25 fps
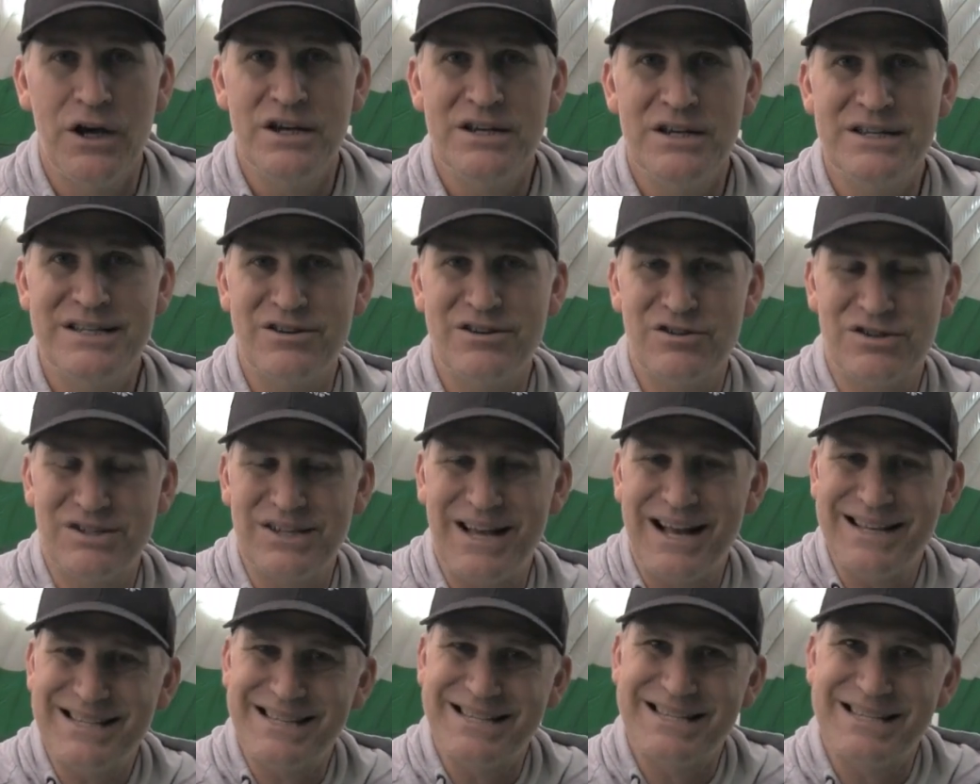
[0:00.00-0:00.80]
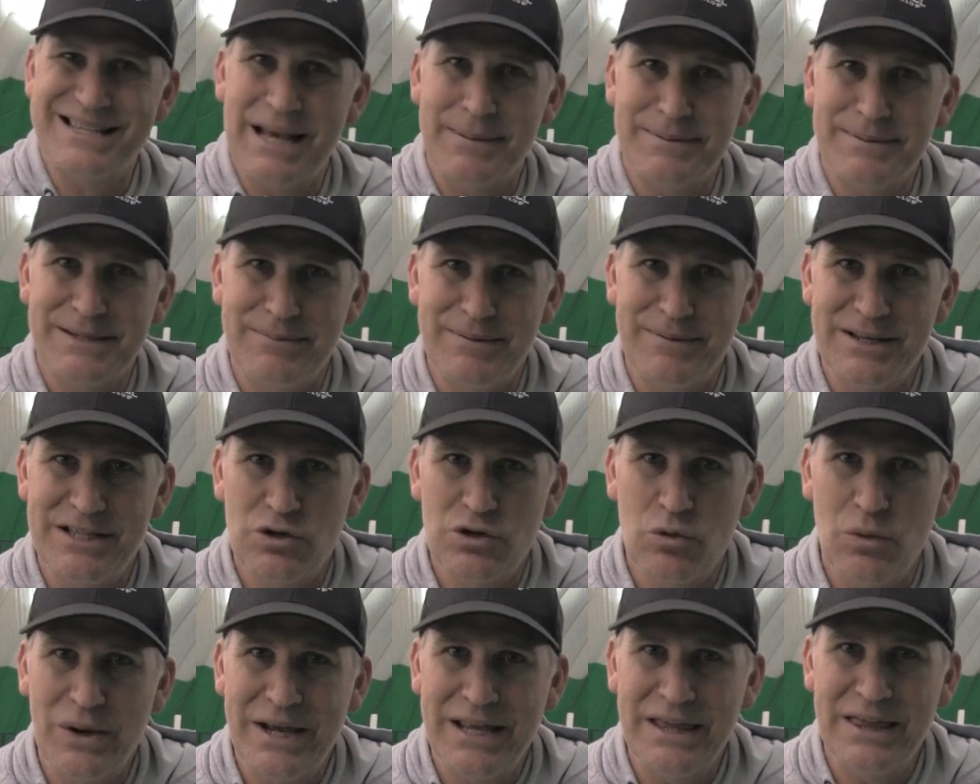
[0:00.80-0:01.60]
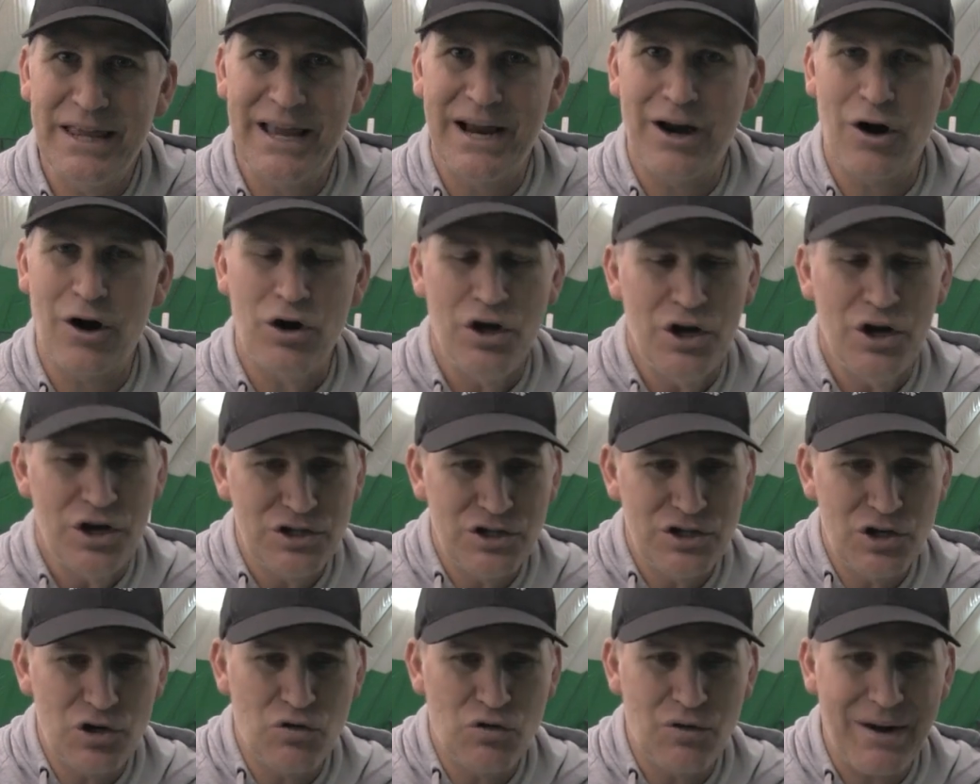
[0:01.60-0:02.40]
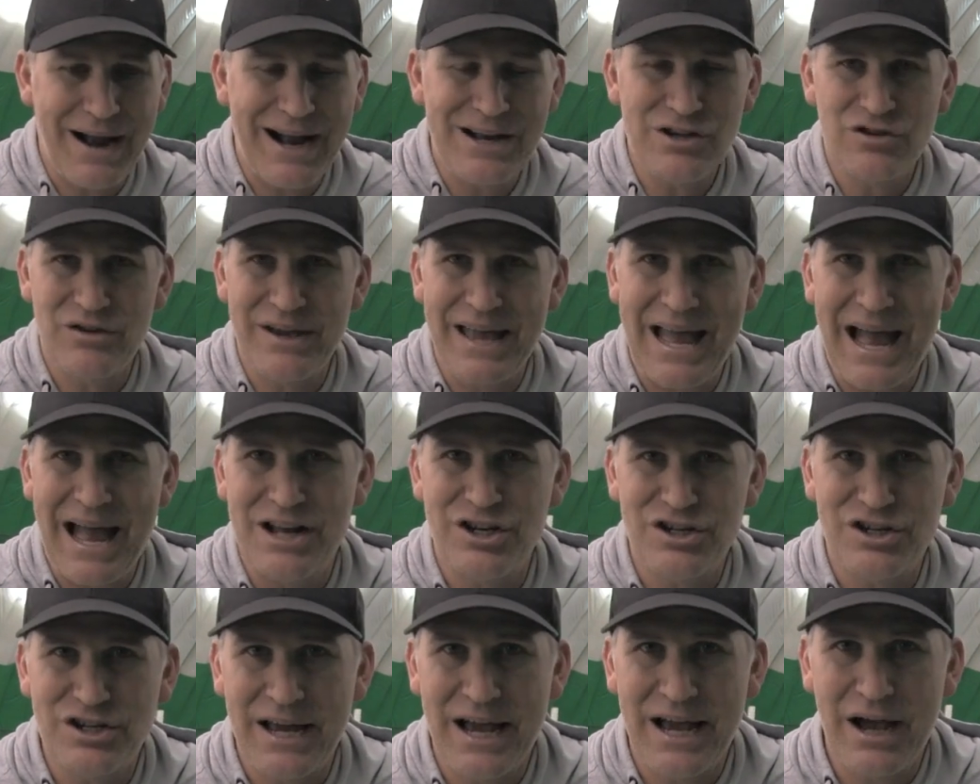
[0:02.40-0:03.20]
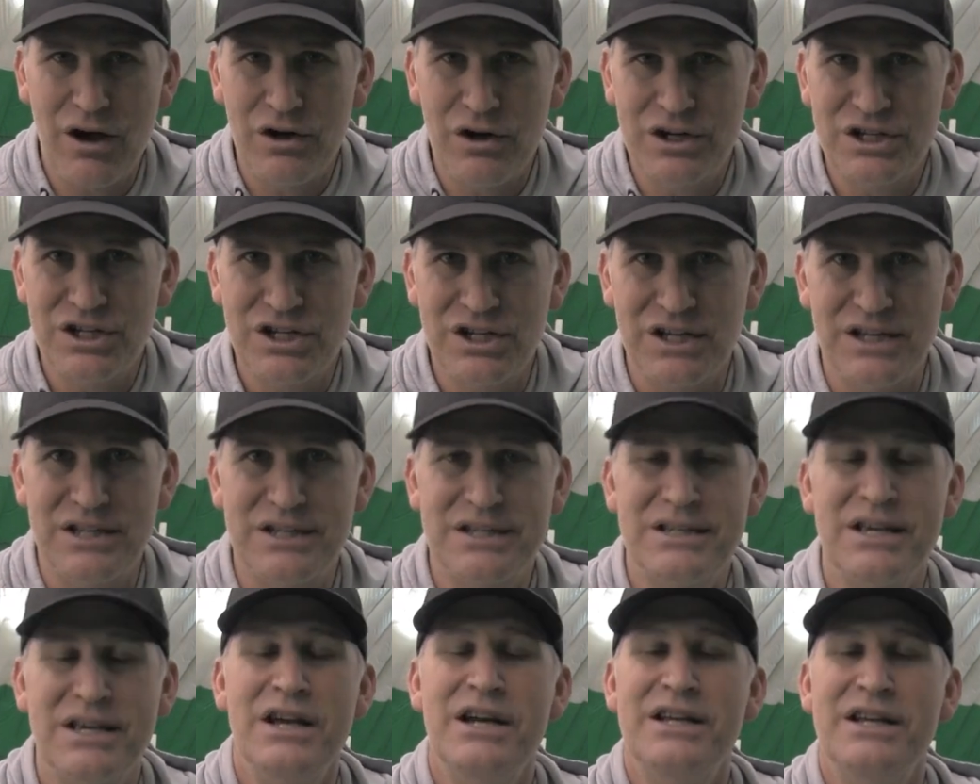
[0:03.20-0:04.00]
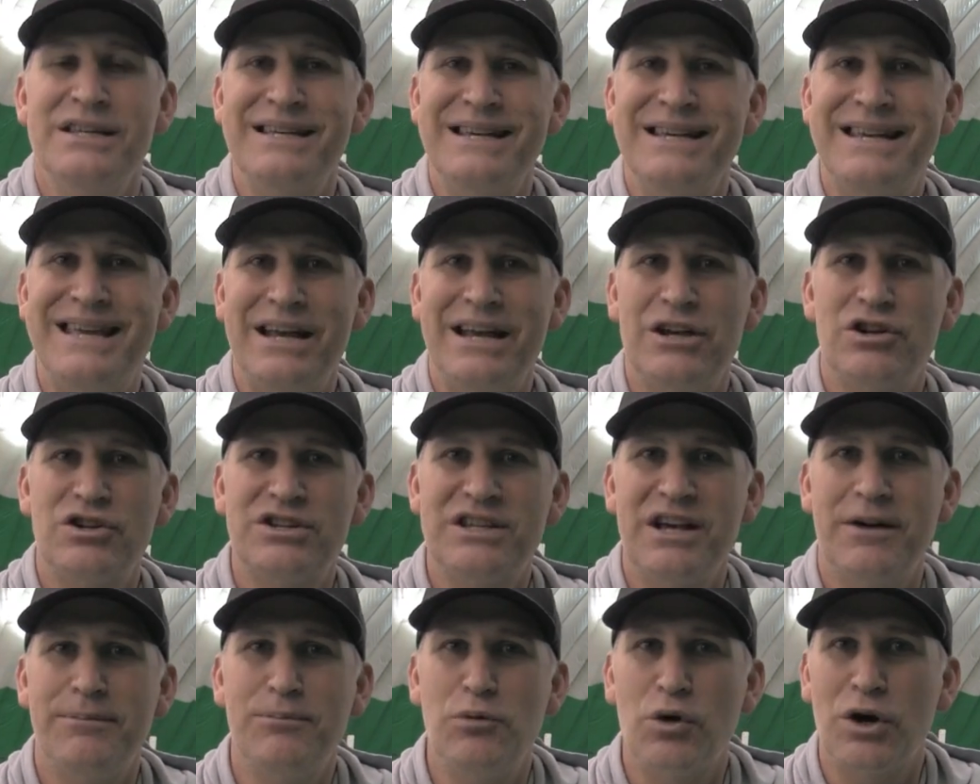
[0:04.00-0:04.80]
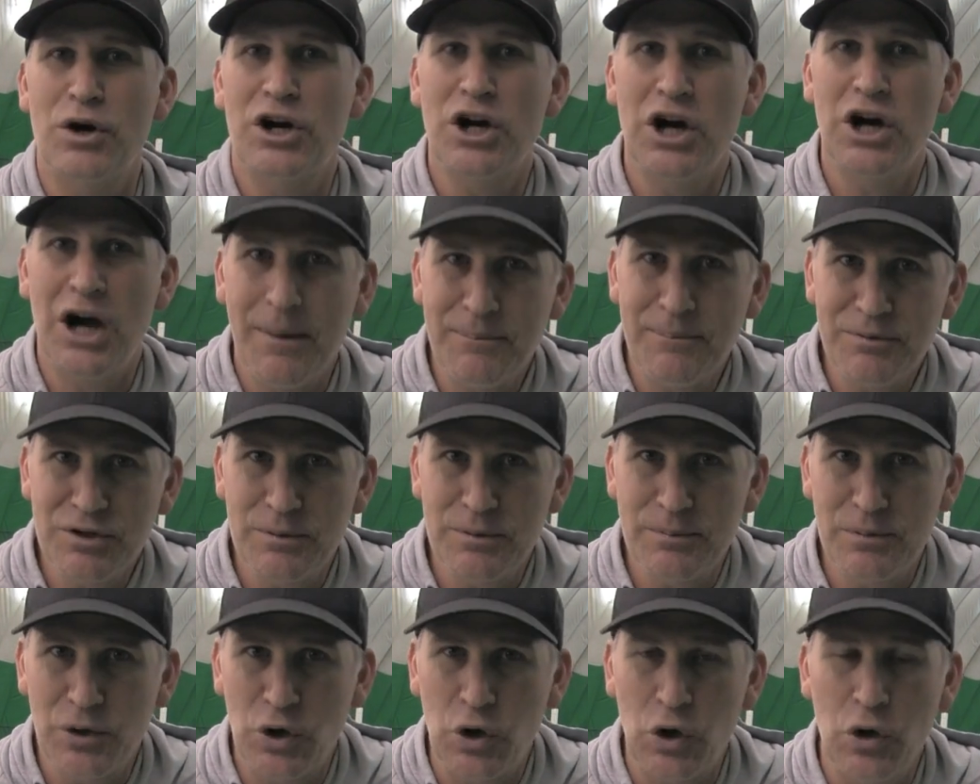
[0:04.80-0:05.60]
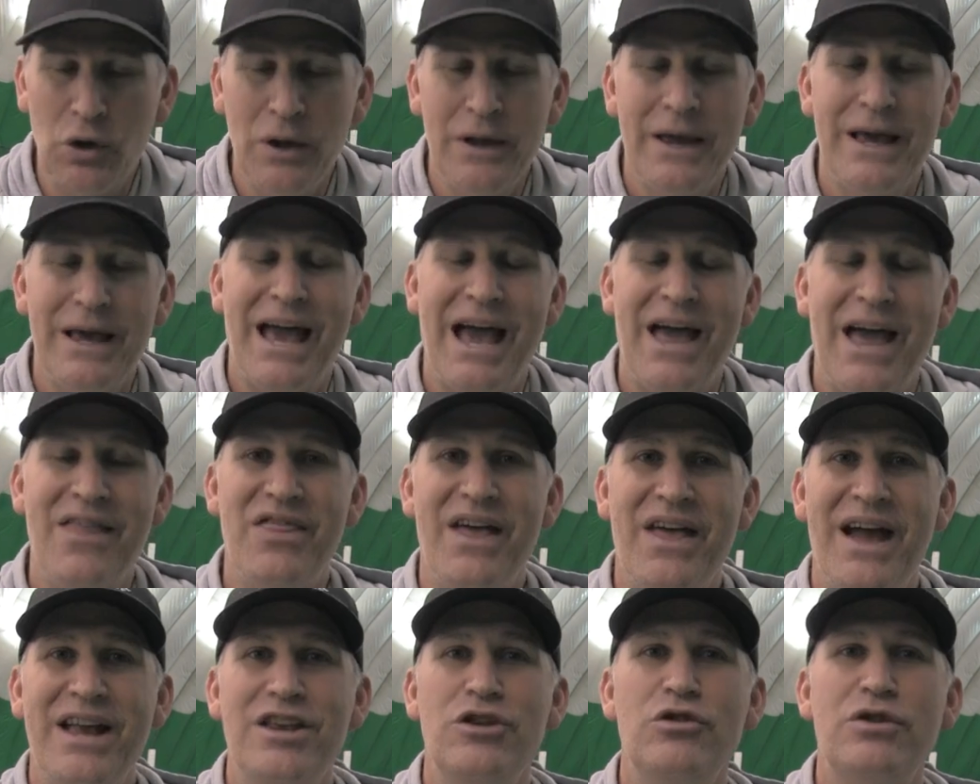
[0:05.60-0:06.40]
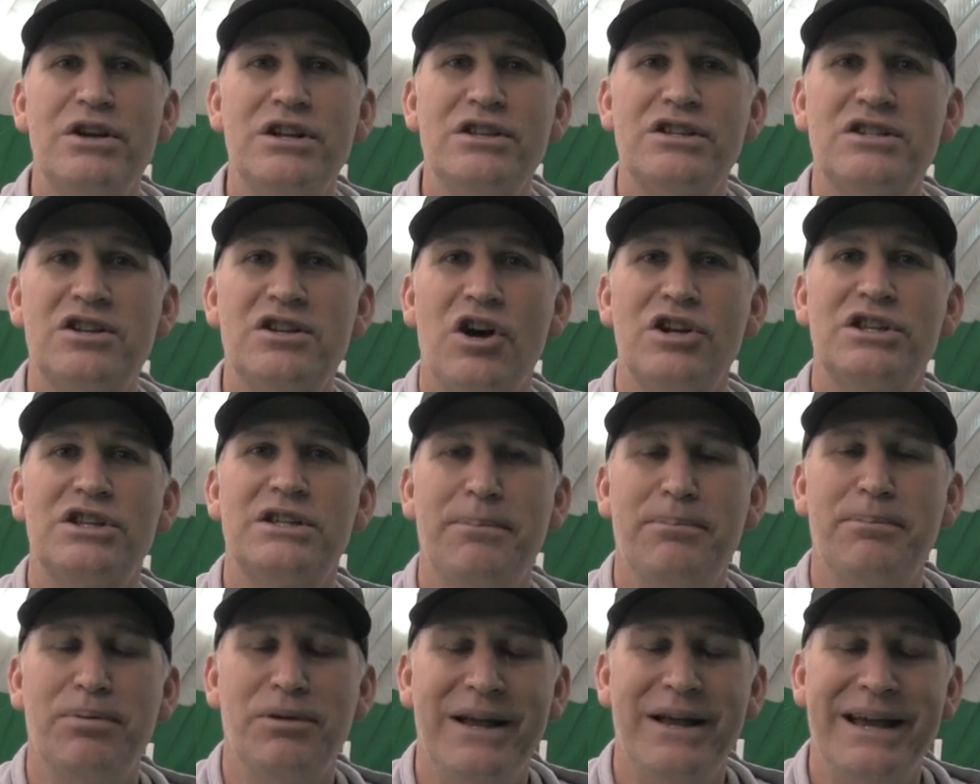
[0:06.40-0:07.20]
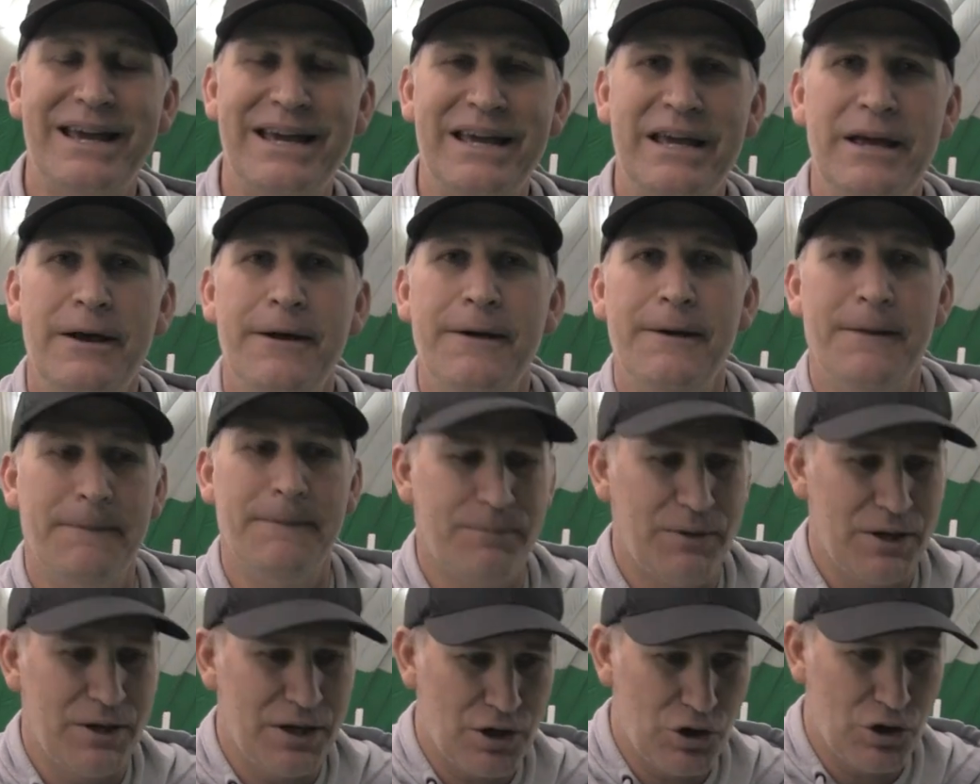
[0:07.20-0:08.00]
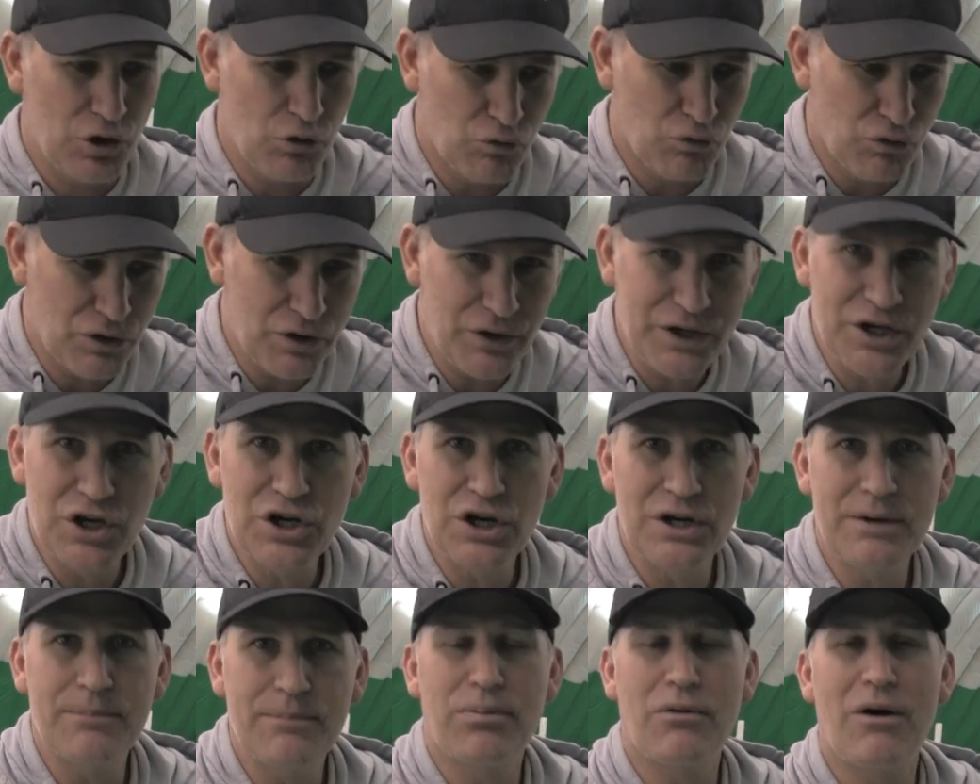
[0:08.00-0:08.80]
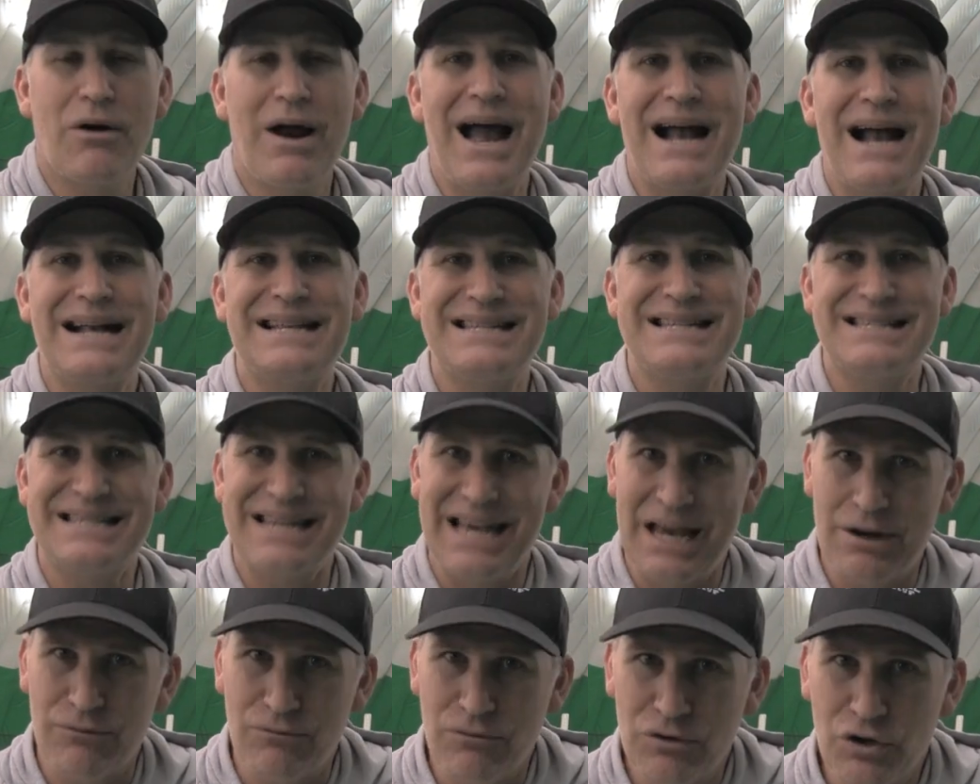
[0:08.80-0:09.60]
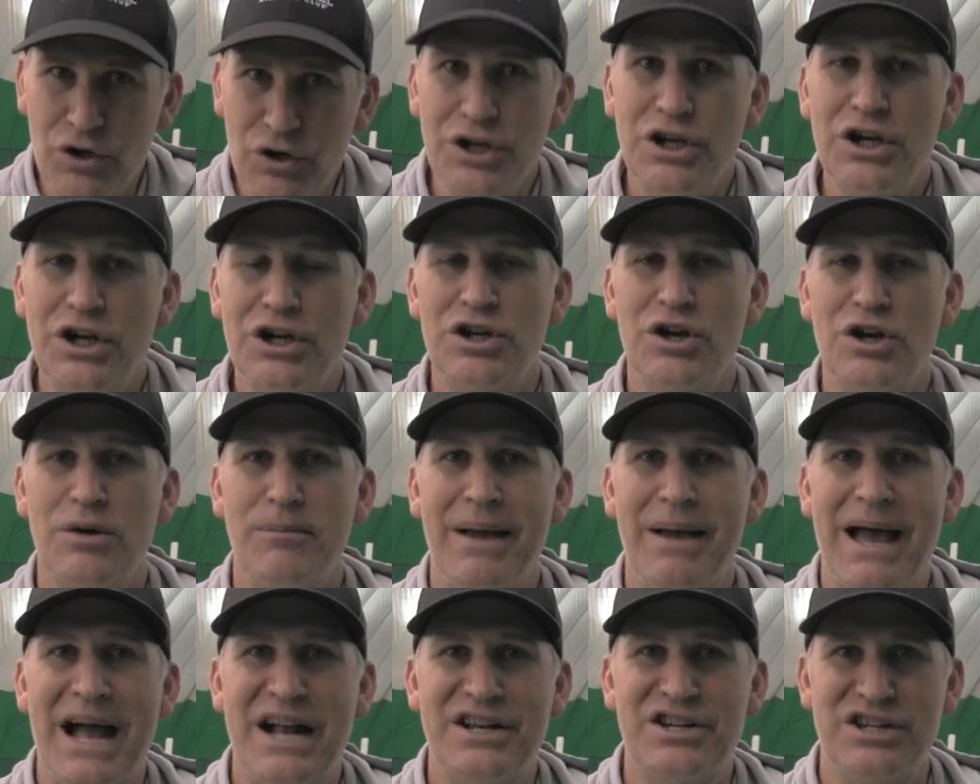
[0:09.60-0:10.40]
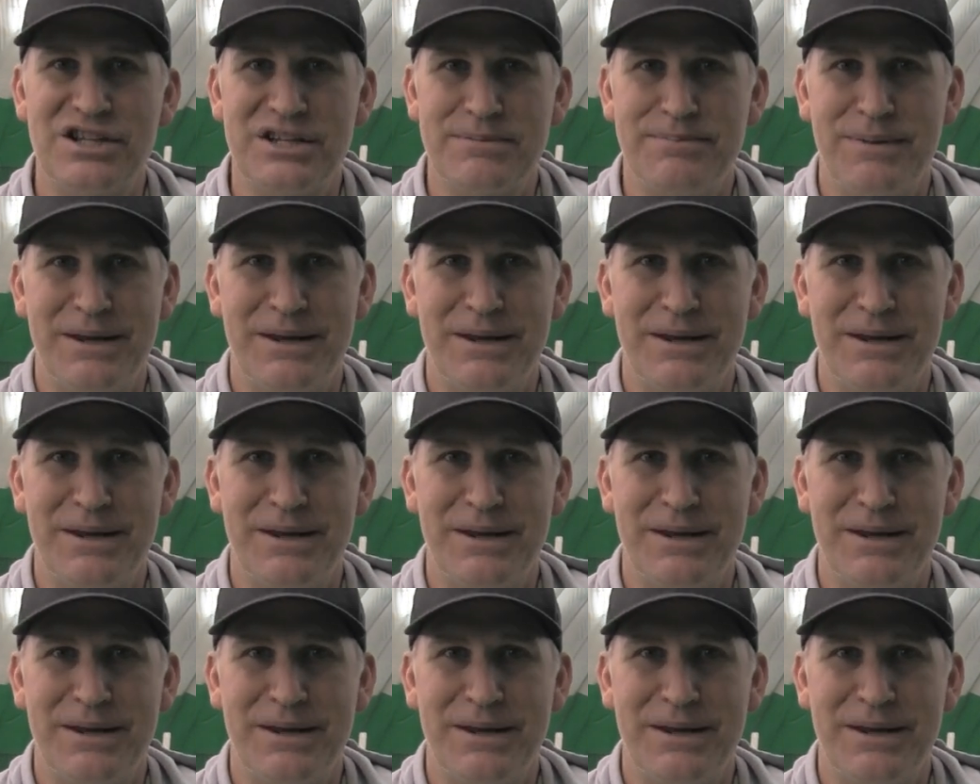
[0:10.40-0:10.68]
You see, there's lots of steps in between there to gradually add challenges to get yourself more comfortable, and then you can start to play really good in practice and really good in your matches.